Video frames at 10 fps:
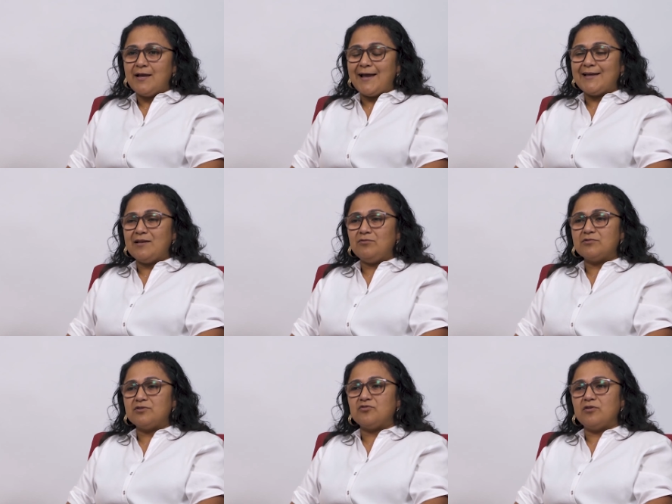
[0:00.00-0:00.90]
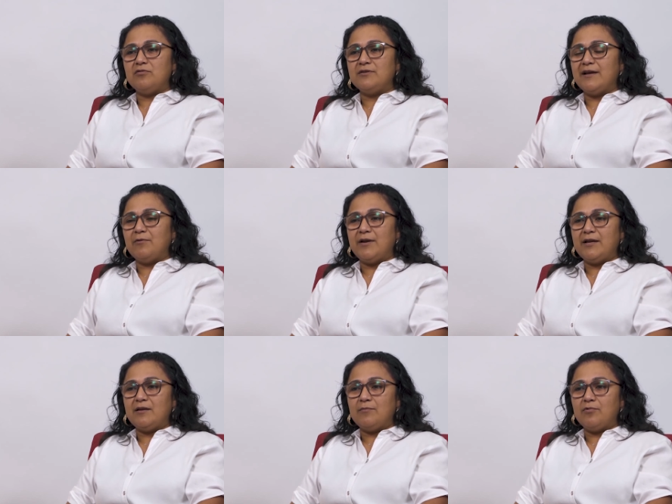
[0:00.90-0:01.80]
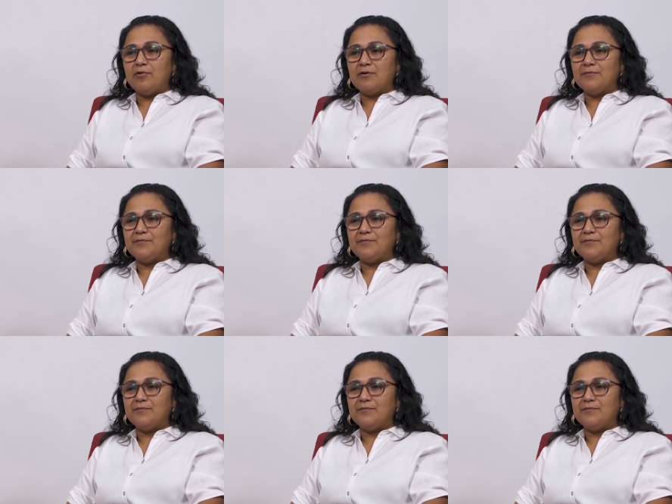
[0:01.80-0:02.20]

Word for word: and I don't struggle in that way anymore.